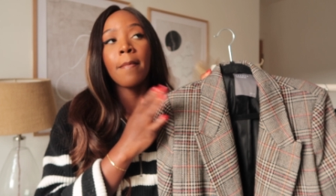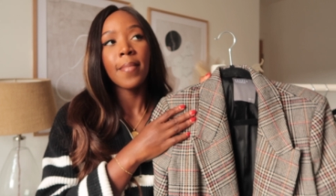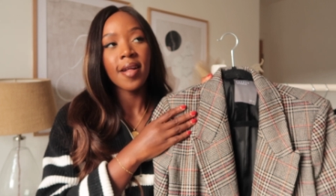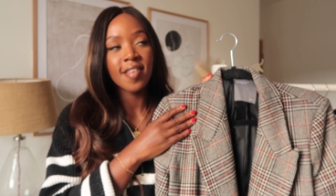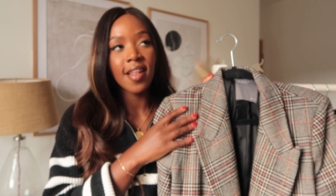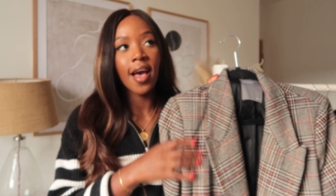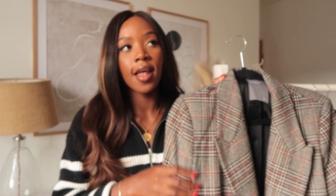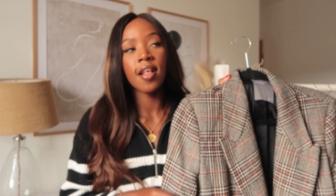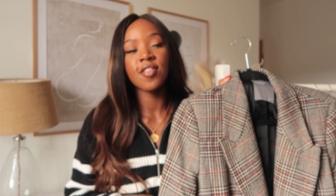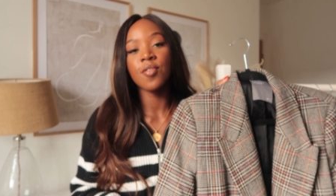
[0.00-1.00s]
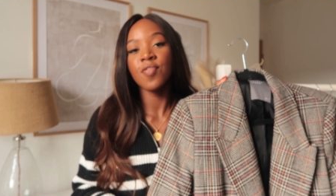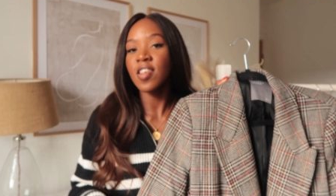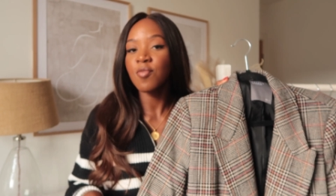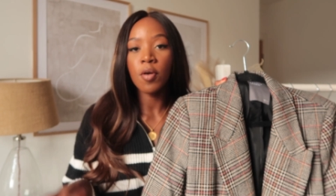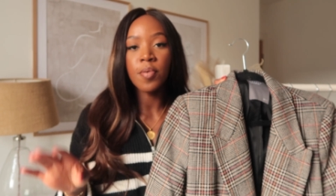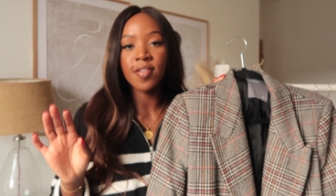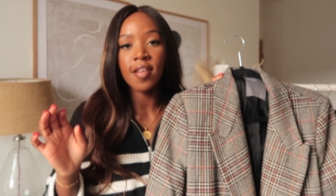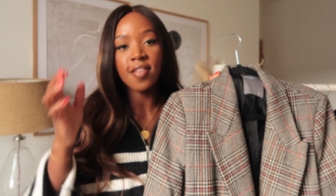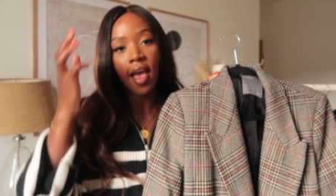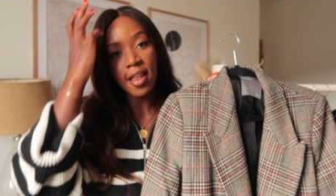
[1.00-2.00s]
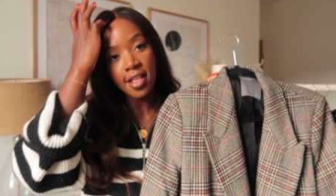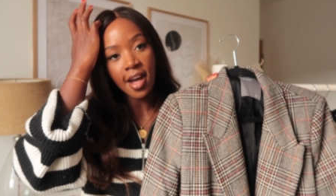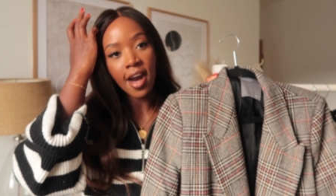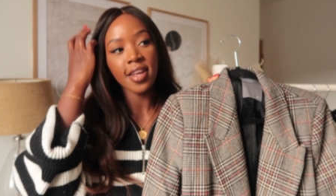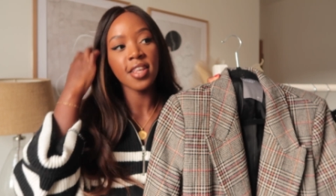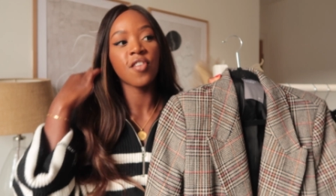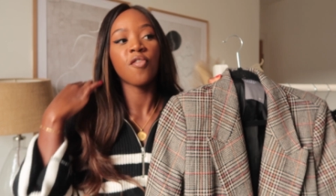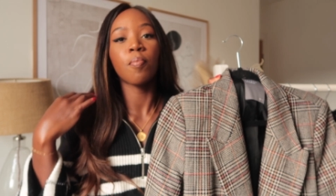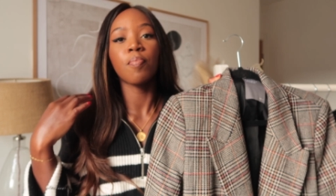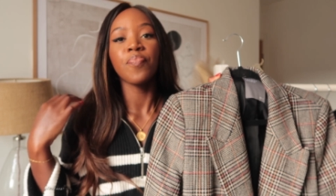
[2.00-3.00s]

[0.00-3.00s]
Matalan, so this represents any kind of